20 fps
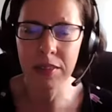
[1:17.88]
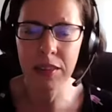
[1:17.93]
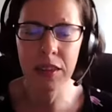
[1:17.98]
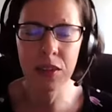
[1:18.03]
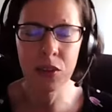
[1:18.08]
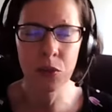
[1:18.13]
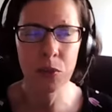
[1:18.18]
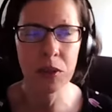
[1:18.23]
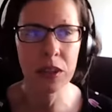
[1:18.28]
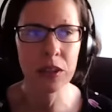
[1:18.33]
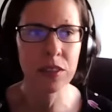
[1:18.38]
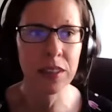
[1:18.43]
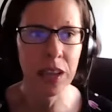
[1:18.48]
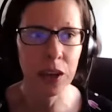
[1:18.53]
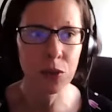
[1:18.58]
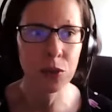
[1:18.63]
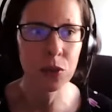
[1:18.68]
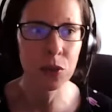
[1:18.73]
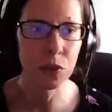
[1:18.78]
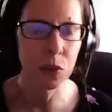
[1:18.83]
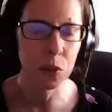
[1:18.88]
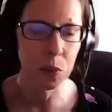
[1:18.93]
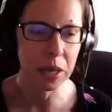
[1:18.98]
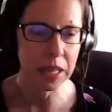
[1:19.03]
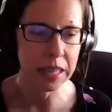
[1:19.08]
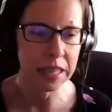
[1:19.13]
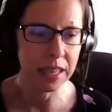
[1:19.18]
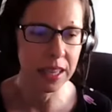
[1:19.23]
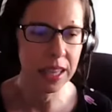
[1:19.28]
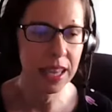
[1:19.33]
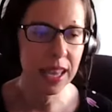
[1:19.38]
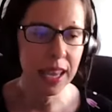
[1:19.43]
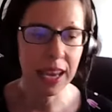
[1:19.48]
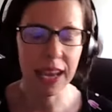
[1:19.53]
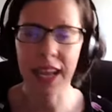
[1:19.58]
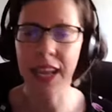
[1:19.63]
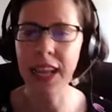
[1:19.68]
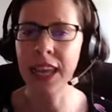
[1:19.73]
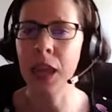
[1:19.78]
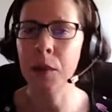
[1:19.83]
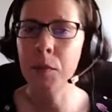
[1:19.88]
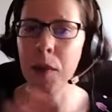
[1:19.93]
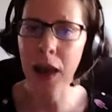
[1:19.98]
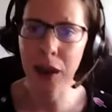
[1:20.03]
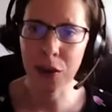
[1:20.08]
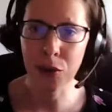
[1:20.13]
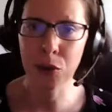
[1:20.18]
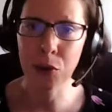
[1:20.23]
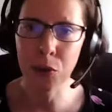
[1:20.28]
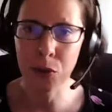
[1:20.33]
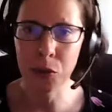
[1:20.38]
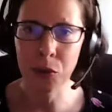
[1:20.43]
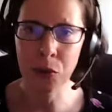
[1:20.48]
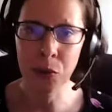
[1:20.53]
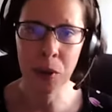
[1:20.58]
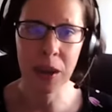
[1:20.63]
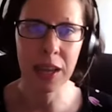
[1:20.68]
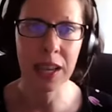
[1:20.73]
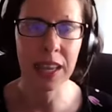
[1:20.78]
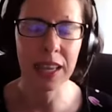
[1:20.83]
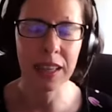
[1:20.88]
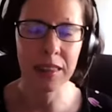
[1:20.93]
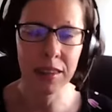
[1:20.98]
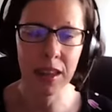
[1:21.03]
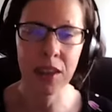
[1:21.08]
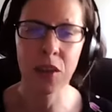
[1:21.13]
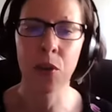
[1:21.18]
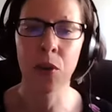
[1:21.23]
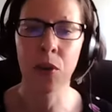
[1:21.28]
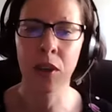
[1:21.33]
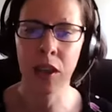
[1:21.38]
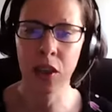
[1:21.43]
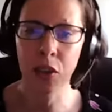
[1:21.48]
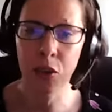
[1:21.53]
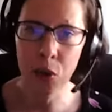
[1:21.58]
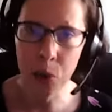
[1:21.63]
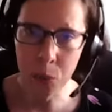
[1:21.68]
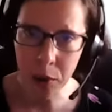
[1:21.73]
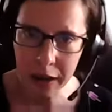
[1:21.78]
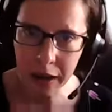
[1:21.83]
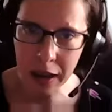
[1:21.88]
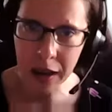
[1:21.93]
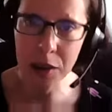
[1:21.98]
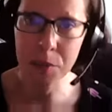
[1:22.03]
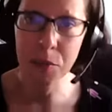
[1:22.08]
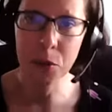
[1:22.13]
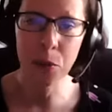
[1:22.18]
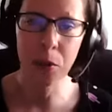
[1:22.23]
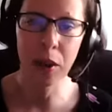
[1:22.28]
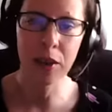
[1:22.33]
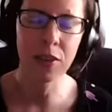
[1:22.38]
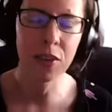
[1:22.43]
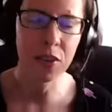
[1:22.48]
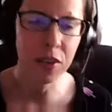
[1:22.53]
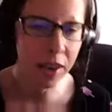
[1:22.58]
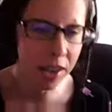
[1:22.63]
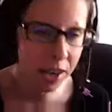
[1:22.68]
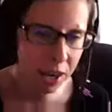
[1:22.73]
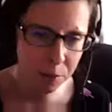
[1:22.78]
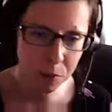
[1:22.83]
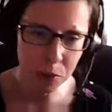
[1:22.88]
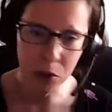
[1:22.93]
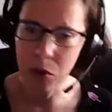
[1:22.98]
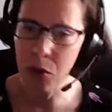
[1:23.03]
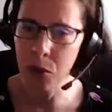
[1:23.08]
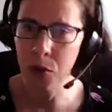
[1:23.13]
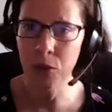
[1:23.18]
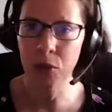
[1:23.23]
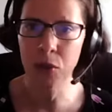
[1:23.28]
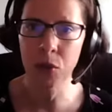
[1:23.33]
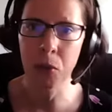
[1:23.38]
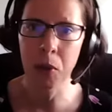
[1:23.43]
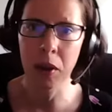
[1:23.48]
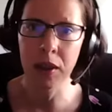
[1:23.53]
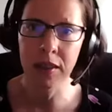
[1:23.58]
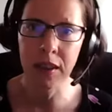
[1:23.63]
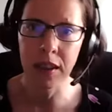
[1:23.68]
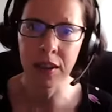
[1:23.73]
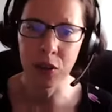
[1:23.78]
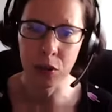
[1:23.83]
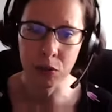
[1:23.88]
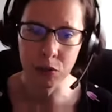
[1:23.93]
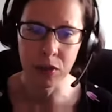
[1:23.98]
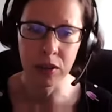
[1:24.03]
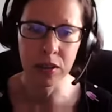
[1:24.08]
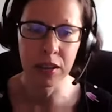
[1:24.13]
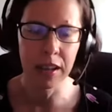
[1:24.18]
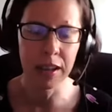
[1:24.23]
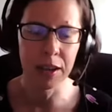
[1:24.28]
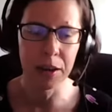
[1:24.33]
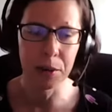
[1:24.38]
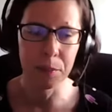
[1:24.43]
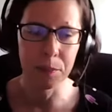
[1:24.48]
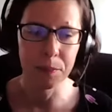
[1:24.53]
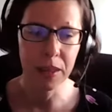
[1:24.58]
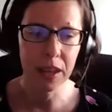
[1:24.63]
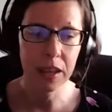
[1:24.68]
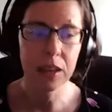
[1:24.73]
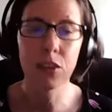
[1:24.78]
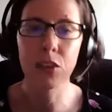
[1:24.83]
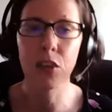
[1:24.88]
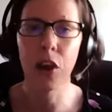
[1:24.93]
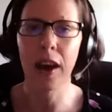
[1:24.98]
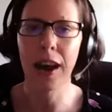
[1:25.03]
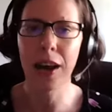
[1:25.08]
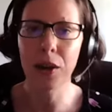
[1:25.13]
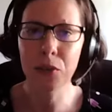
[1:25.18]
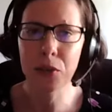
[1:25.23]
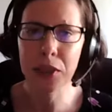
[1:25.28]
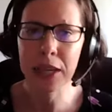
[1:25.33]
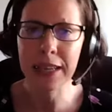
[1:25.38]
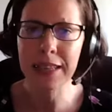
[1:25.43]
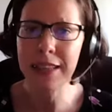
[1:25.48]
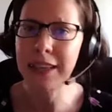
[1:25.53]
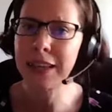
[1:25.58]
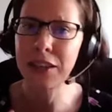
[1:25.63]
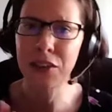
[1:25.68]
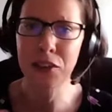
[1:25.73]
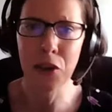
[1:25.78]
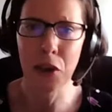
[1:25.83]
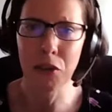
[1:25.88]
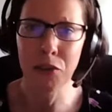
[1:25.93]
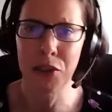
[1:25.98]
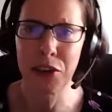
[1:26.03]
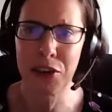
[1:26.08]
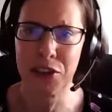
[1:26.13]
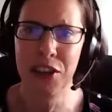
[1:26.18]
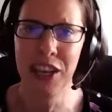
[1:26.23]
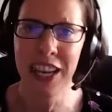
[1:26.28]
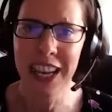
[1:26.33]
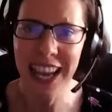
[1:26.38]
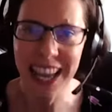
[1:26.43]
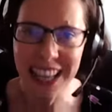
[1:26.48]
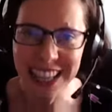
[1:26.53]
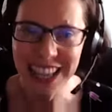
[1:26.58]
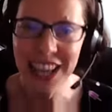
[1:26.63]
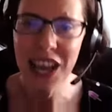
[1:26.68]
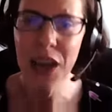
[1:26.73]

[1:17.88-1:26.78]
this real doubt of a writer. And I came out of the training and saying, okay, you know what? I'm a writer and I'm going to write that novel. It's not out yet and it's not finished yet,